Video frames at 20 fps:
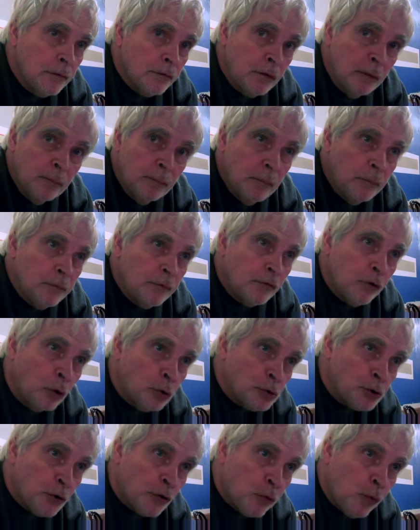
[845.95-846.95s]
some
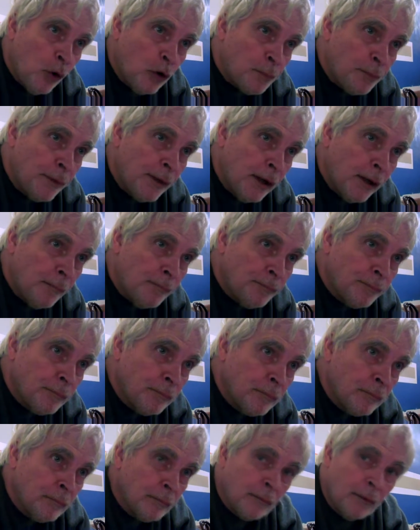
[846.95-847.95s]
soldiers woke me up,
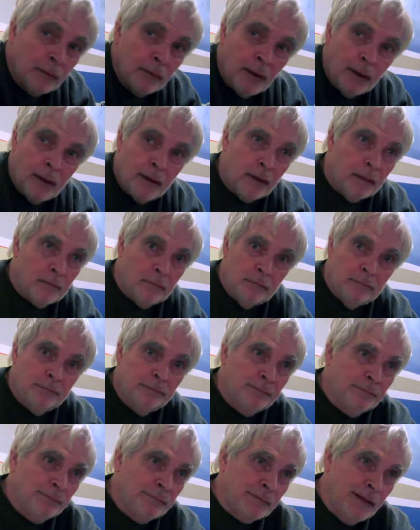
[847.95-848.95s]
and they had a
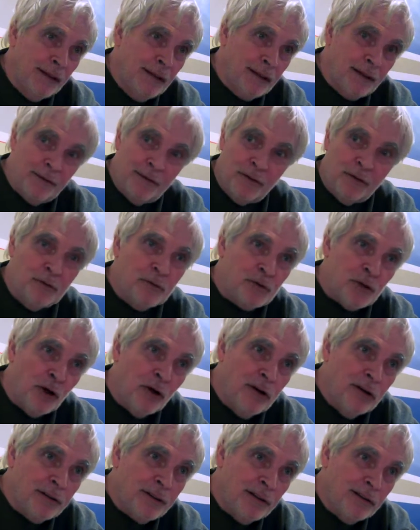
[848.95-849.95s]
young
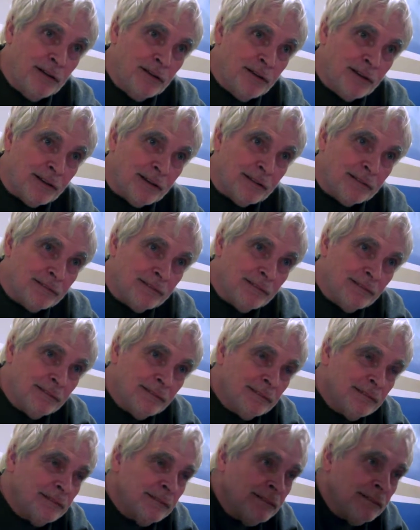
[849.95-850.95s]
dog, you know,
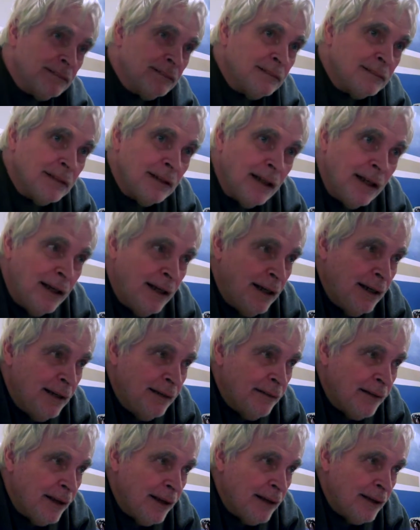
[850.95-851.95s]

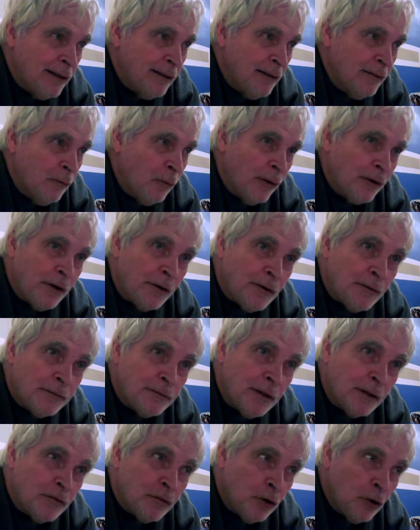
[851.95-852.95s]
and they
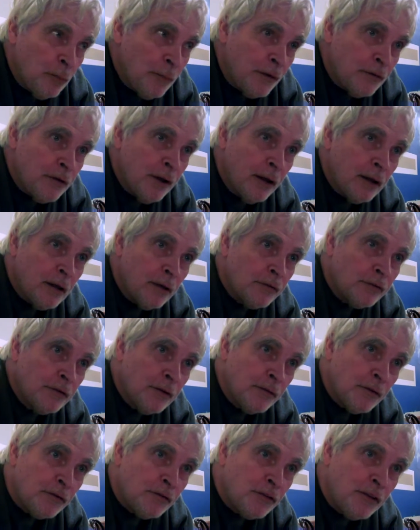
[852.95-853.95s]
told me take
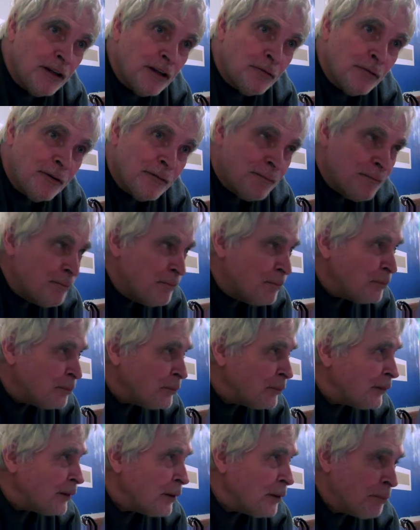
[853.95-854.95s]
us to the secret
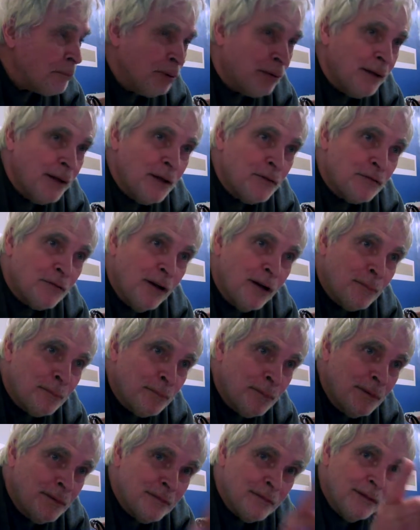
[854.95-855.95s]
place up
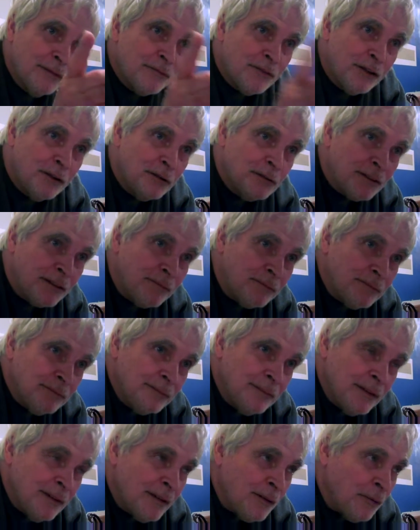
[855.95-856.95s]
in Tilden
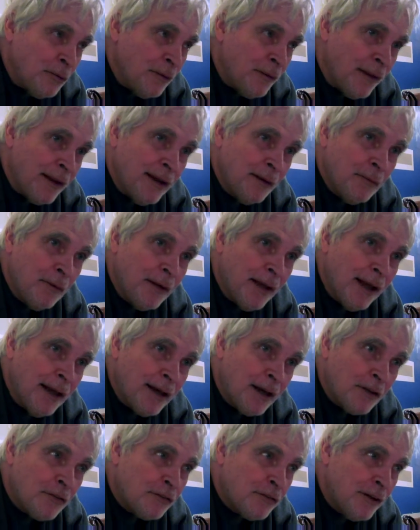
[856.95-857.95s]
where we
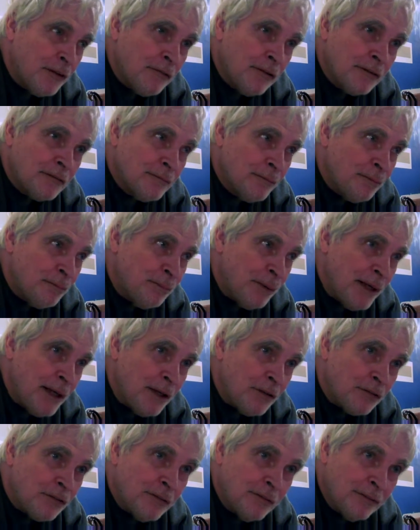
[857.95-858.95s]
had a secret
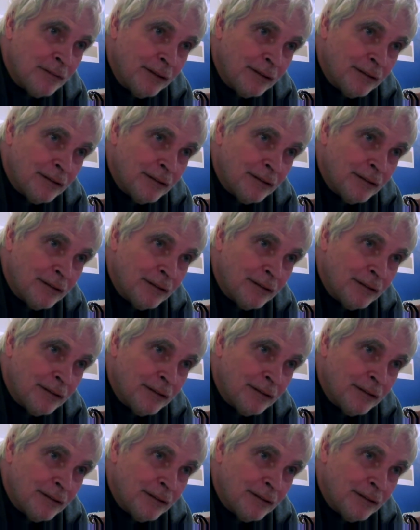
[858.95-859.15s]
base,